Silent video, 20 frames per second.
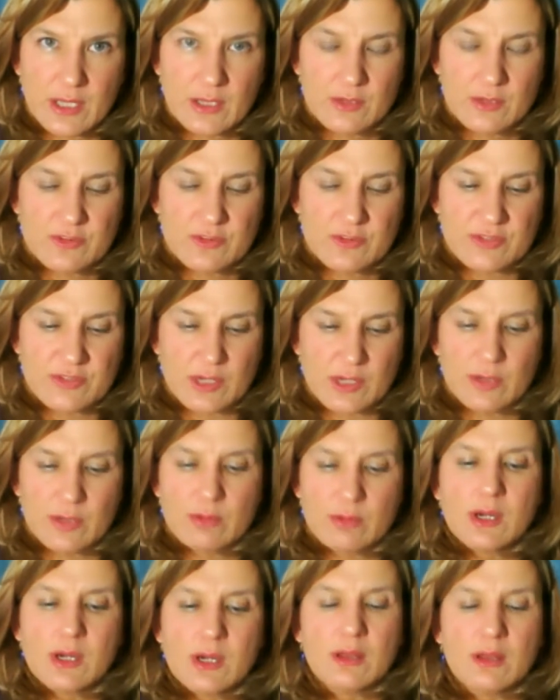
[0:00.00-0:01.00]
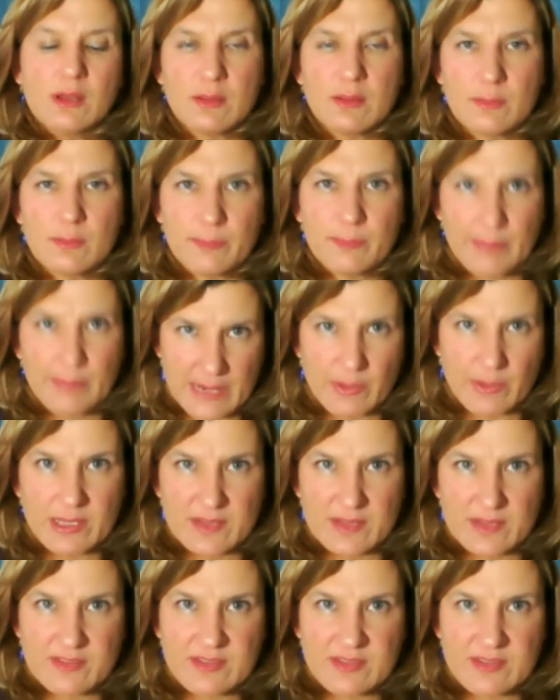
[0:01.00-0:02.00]
So Blair,
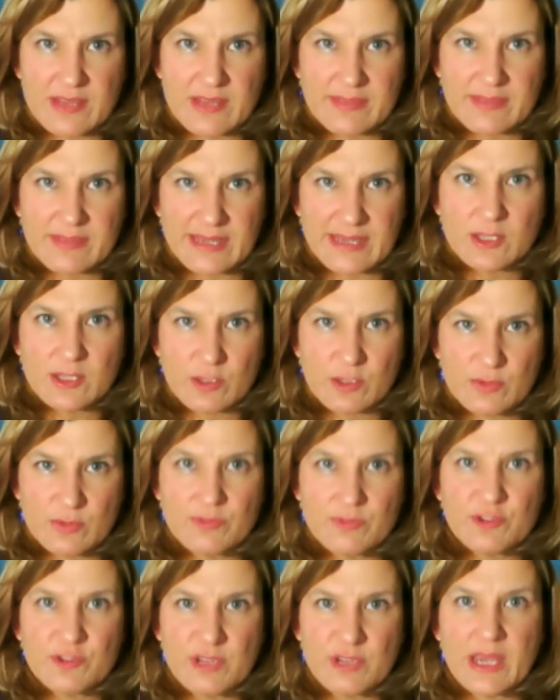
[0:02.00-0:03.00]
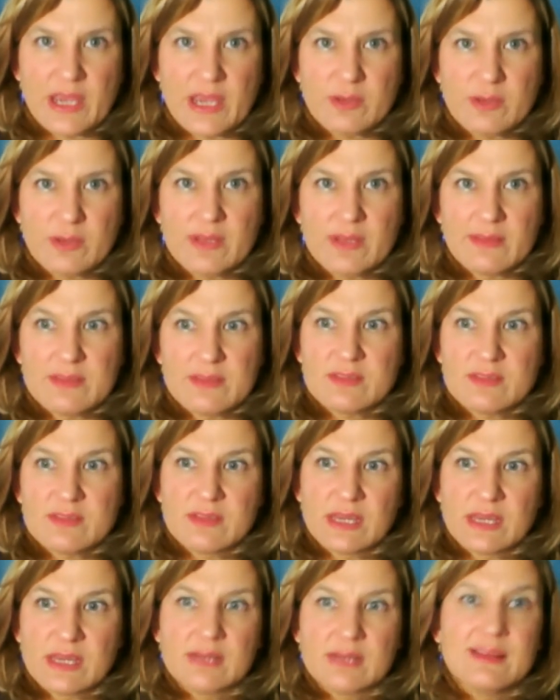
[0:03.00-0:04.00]
I'd like to say thank you for sharing this
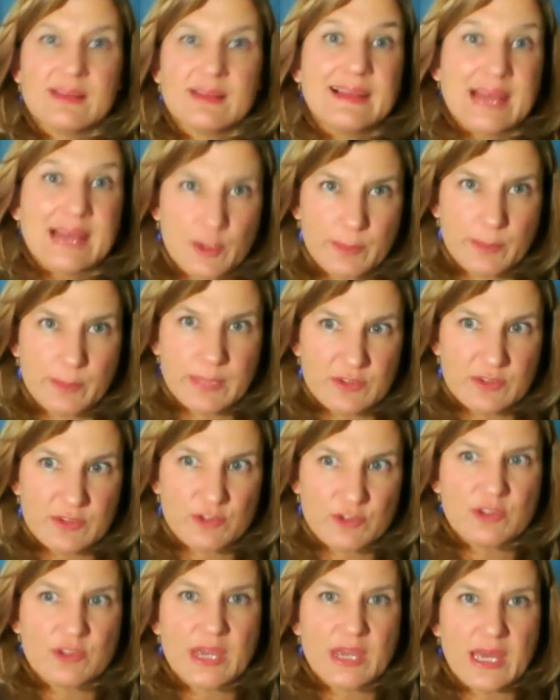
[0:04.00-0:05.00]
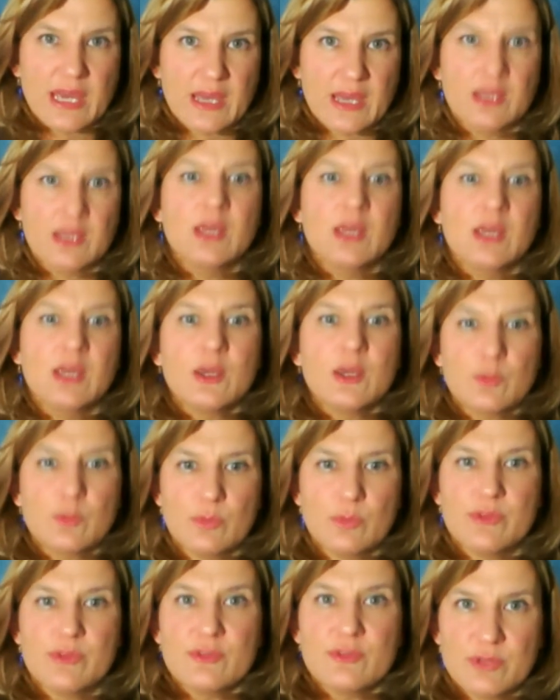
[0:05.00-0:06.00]
and allowing me to share
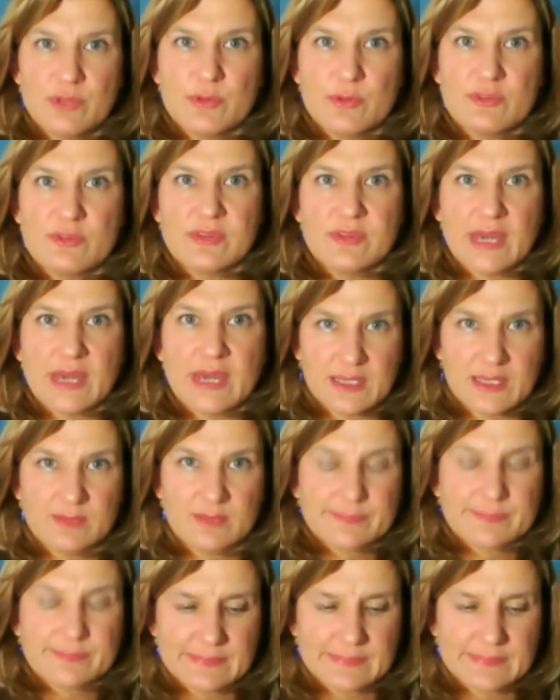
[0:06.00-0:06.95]
with the viewers today.